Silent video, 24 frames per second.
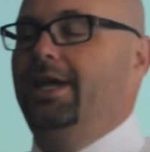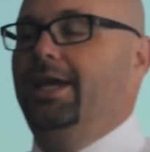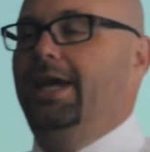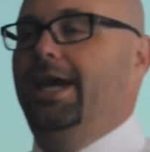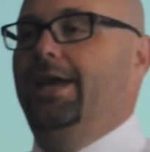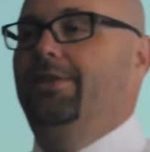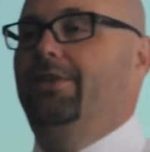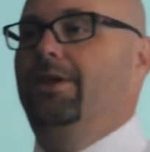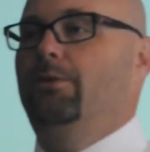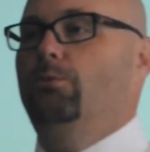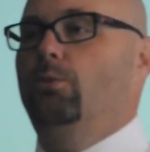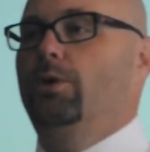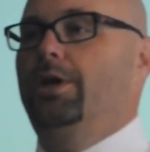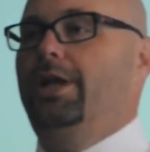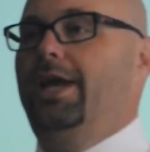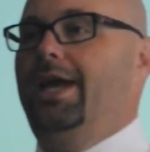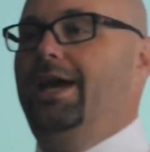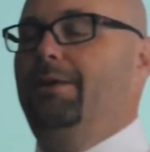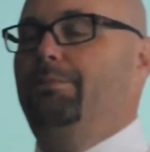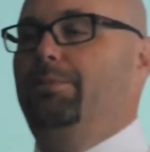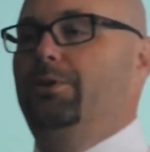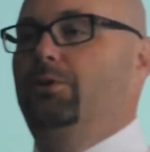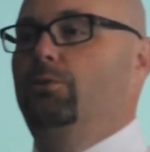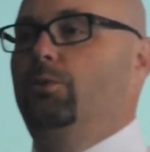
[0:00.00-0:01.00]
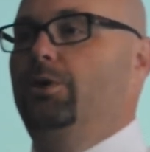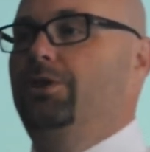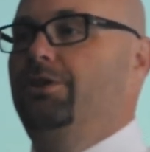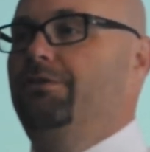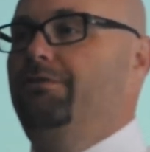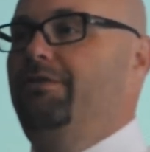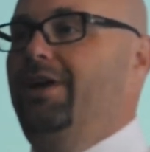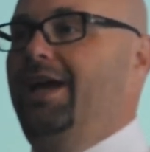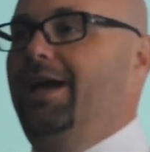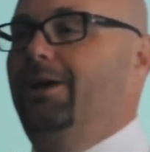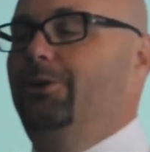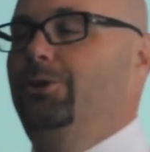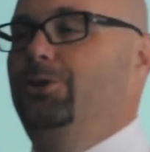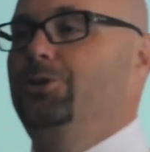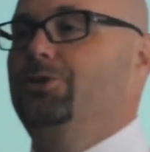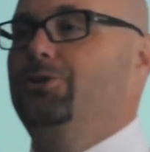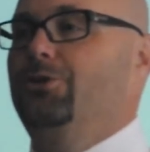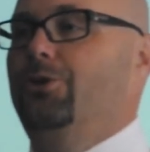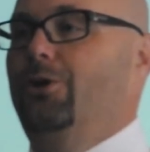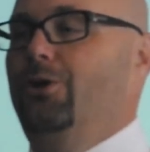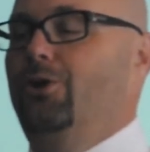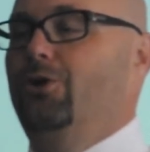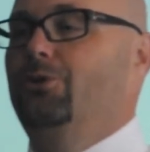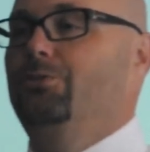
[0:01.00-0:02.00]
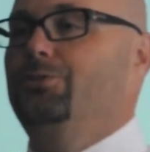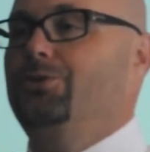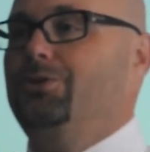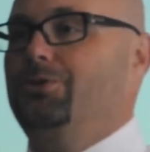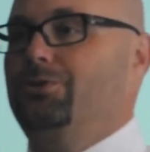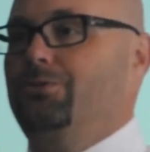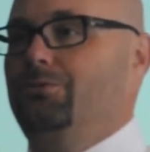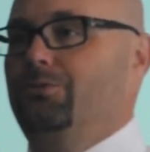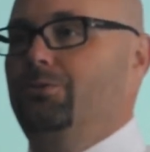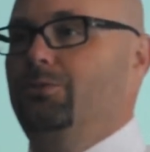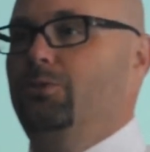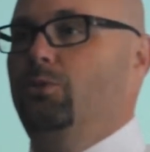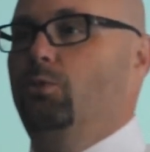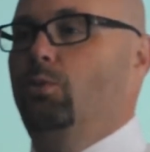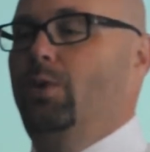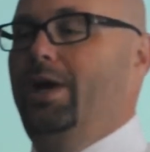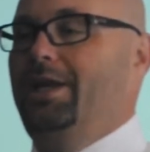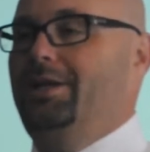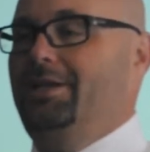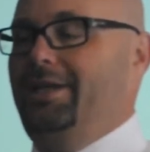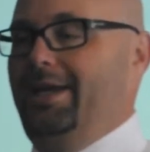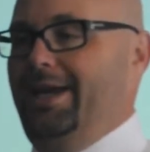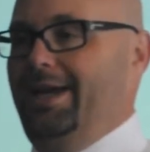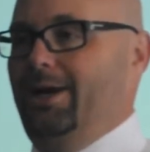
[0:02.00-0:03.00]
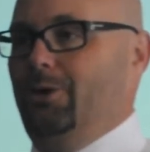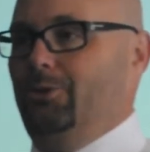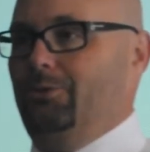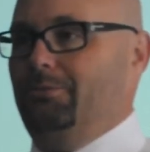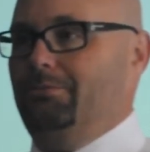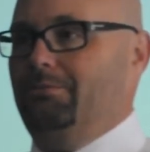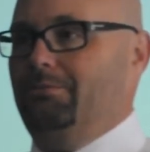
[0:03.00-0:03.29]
And then what happened when the values of the homes went down?